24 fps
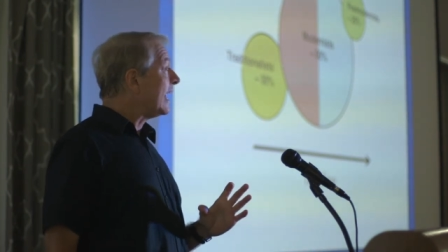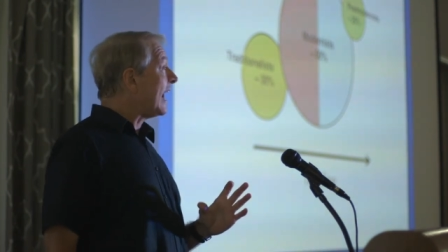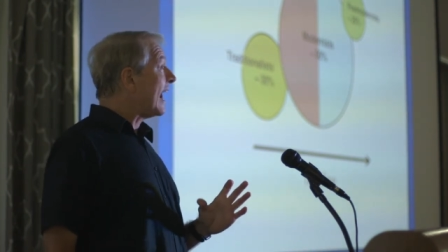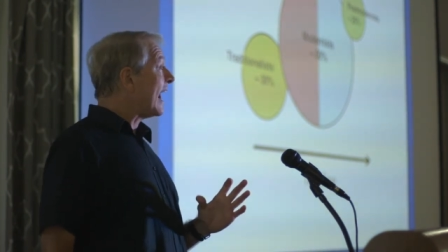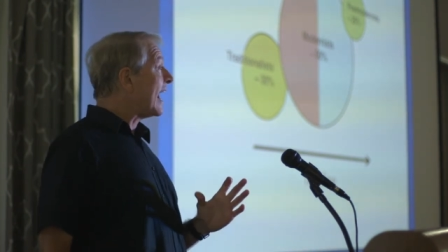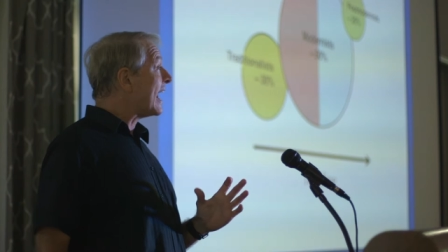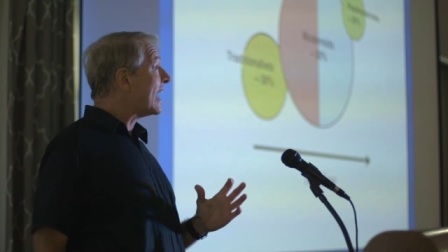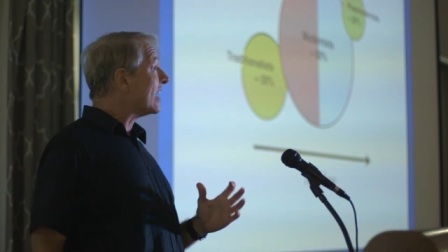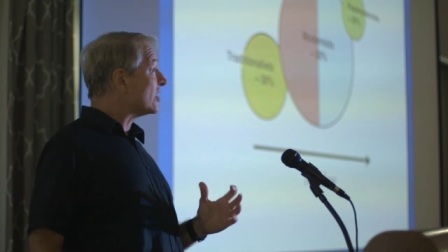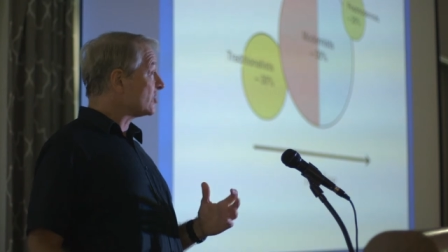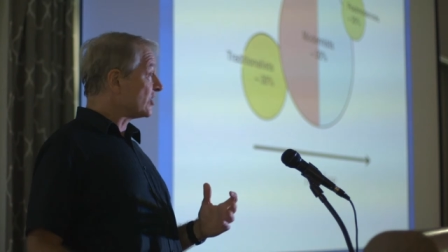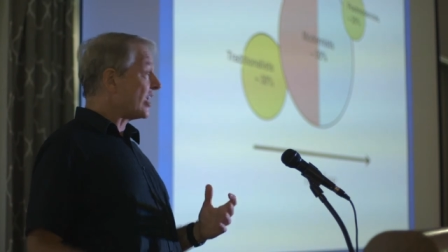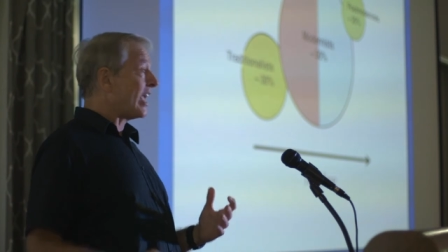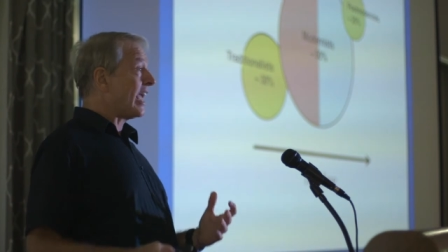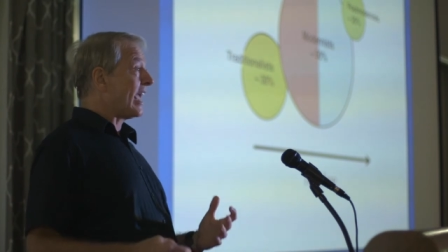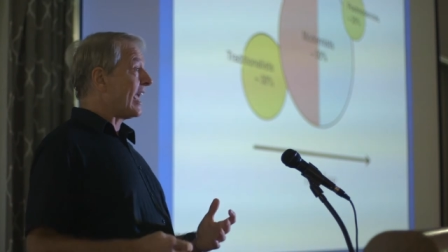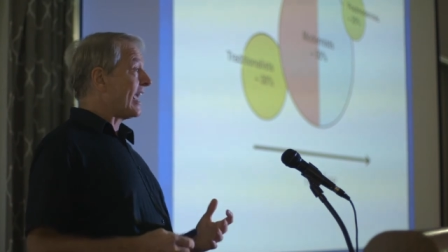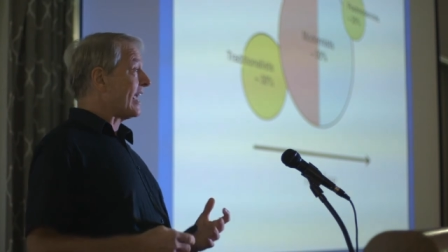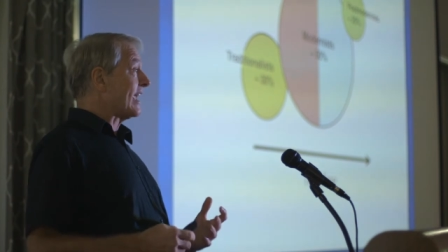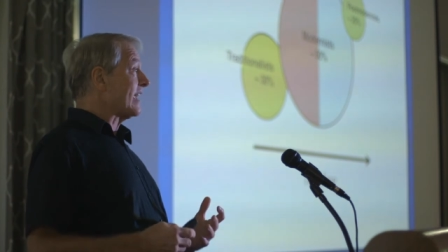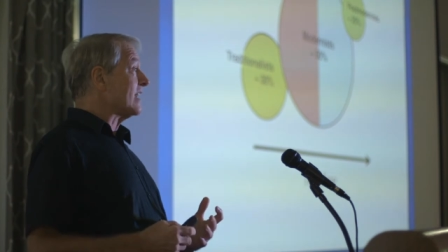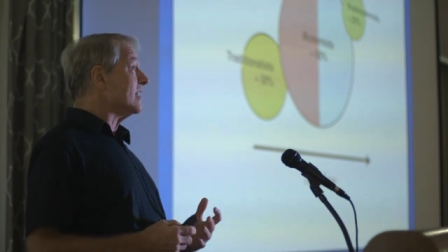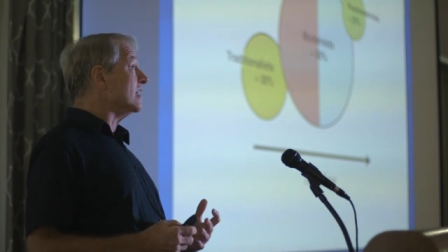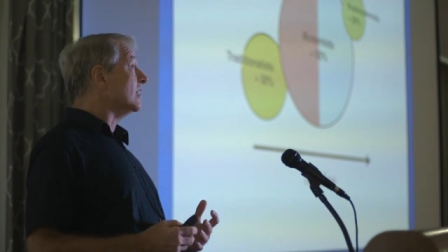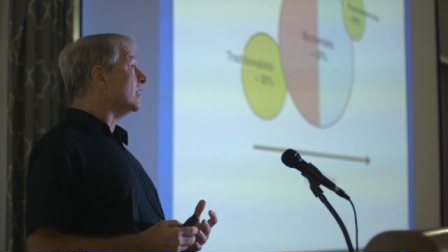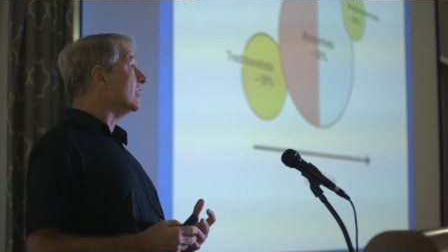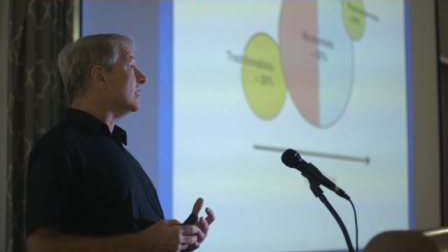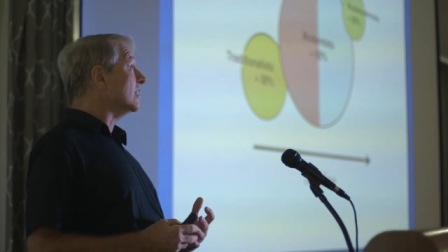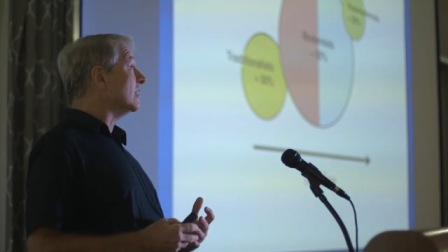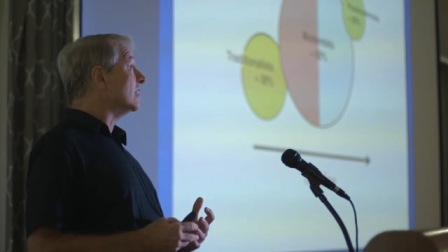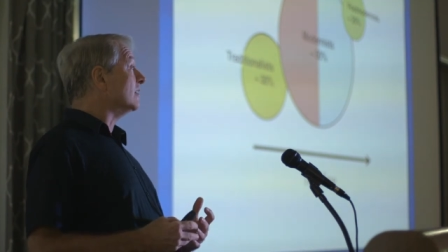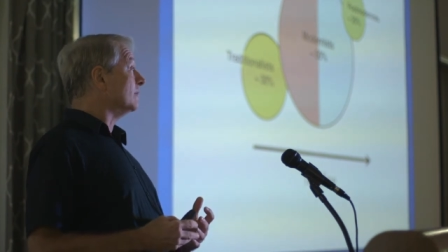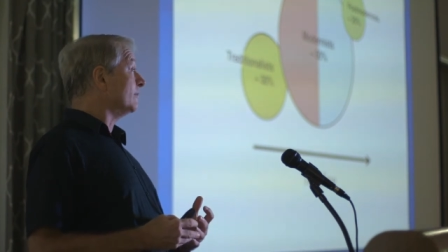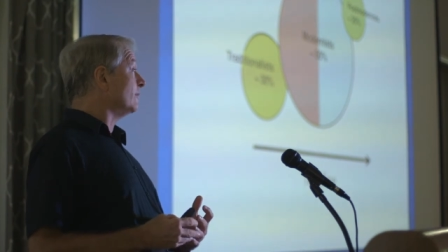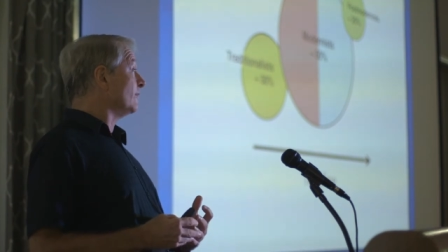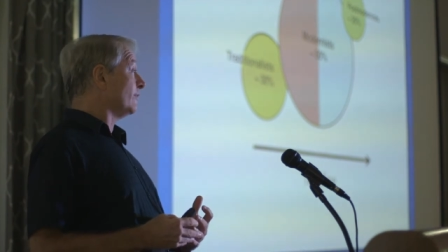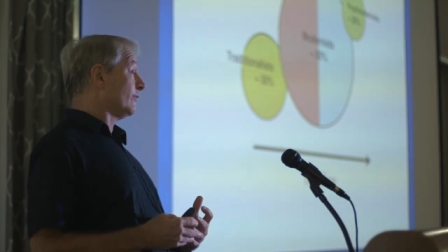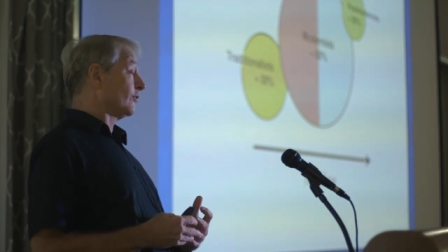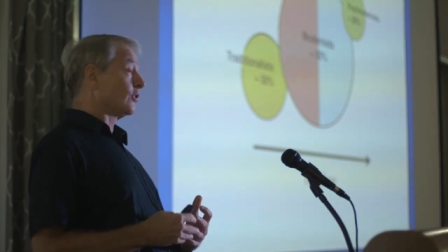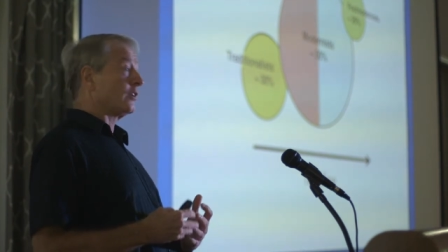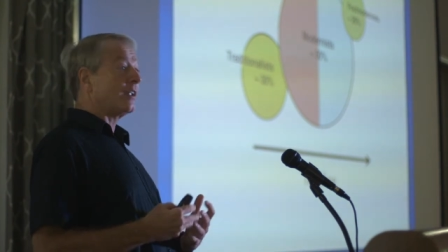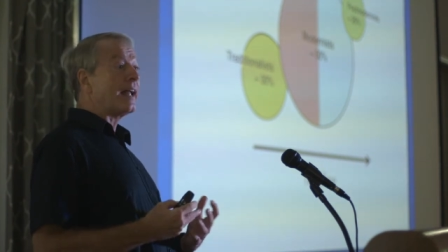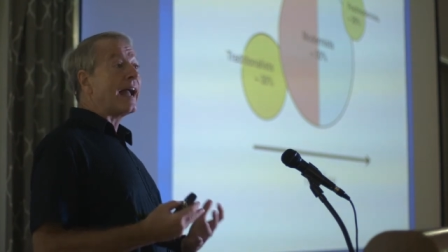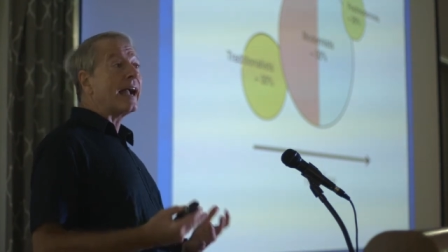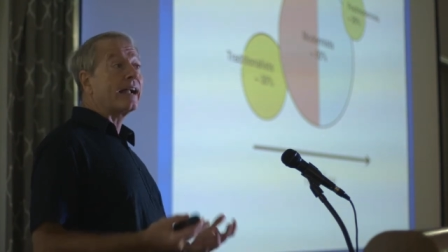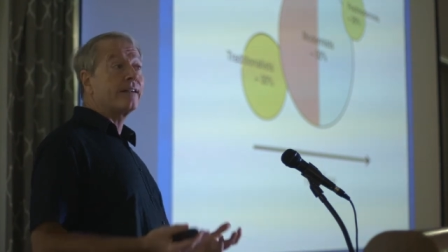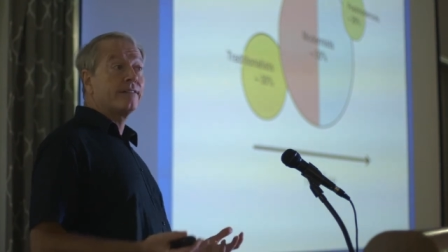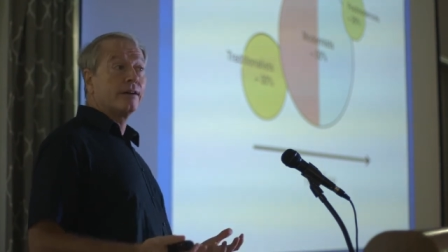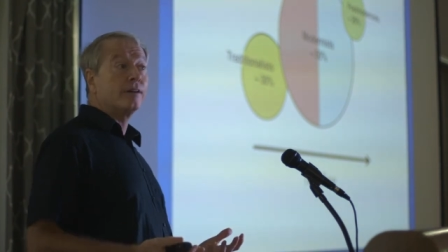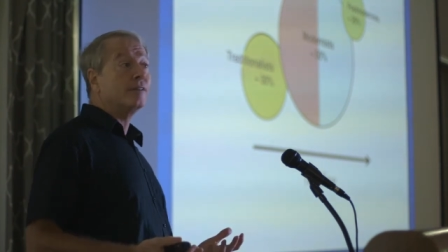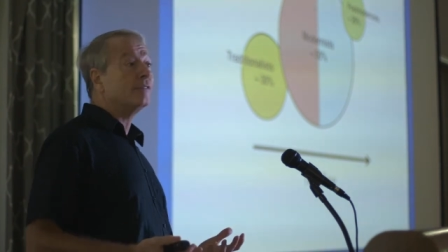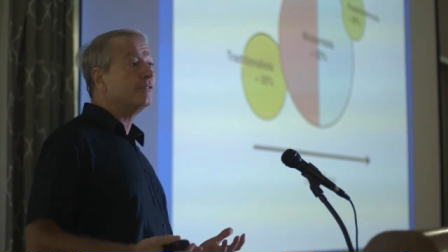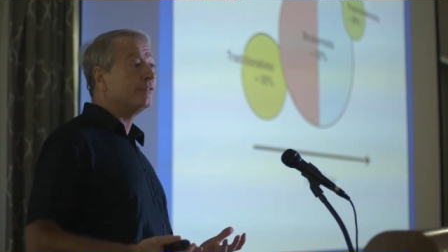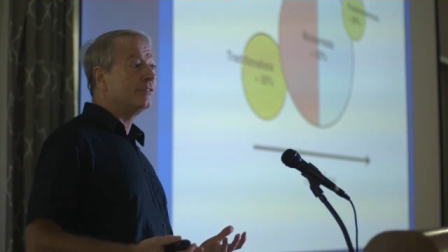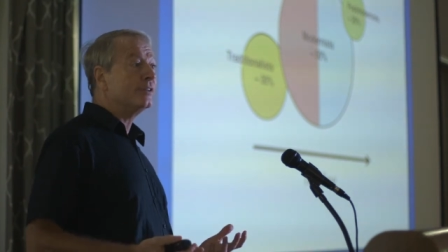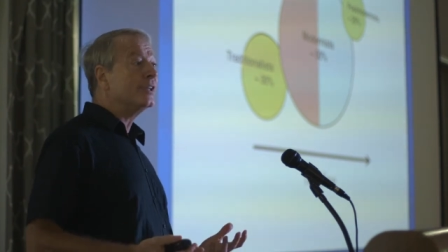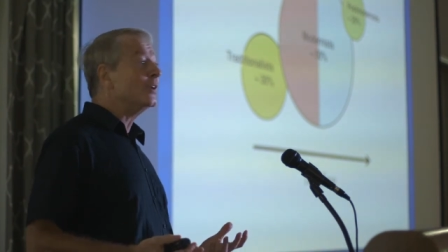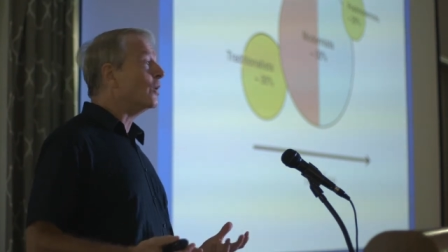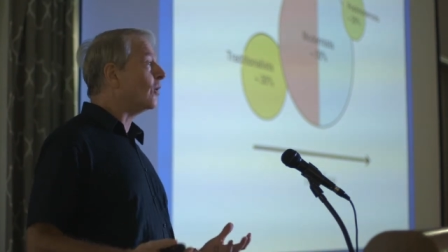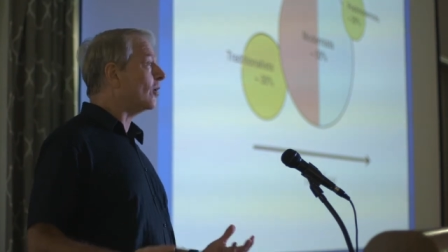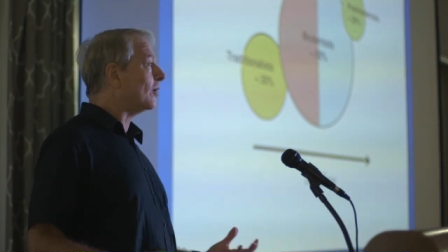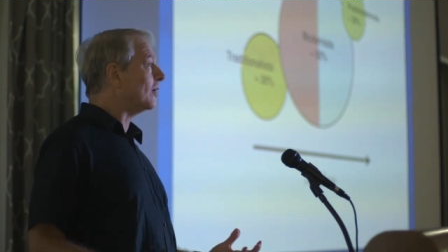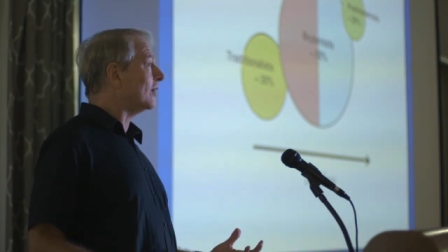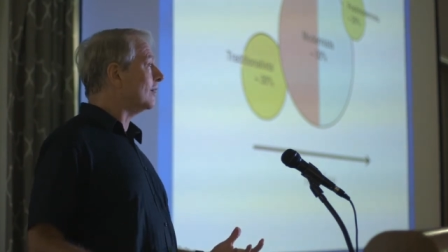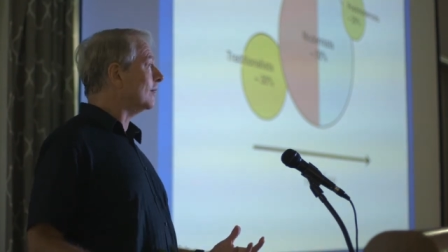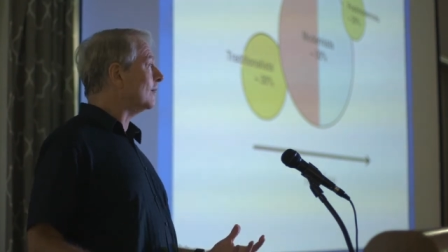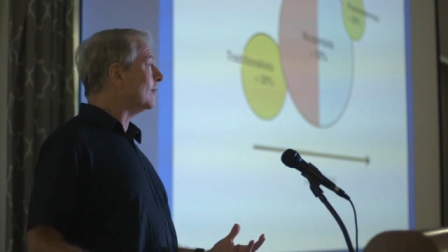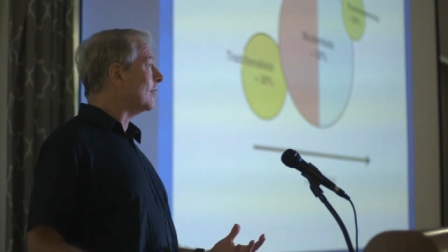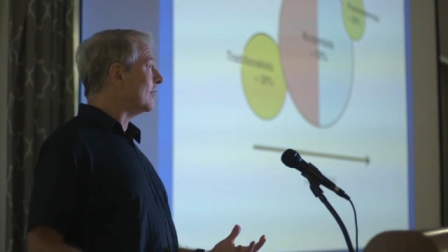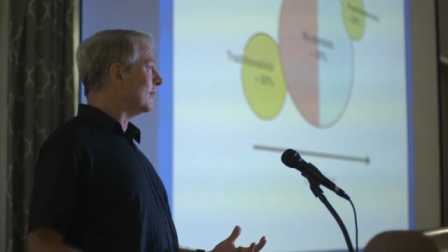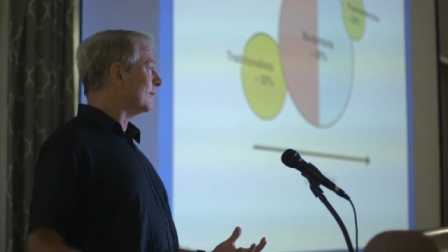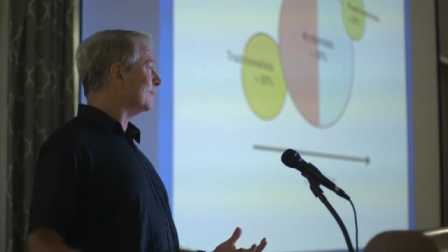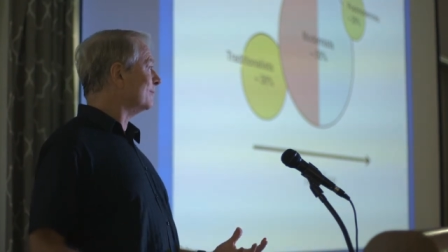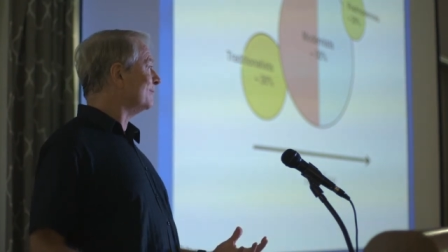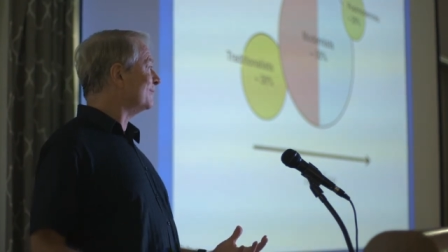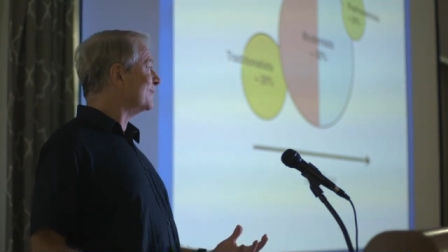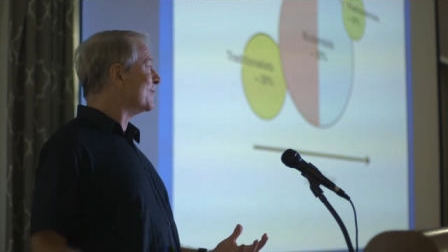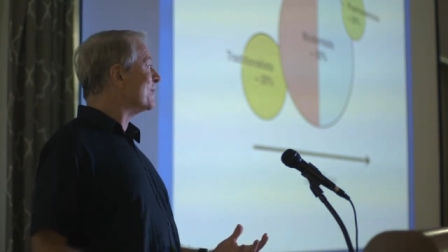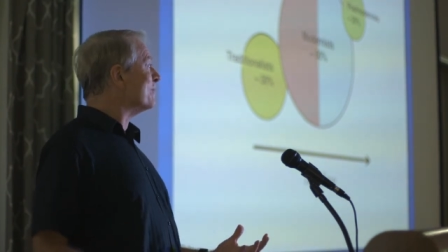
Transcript: as a, uh, for lack of you know a, um,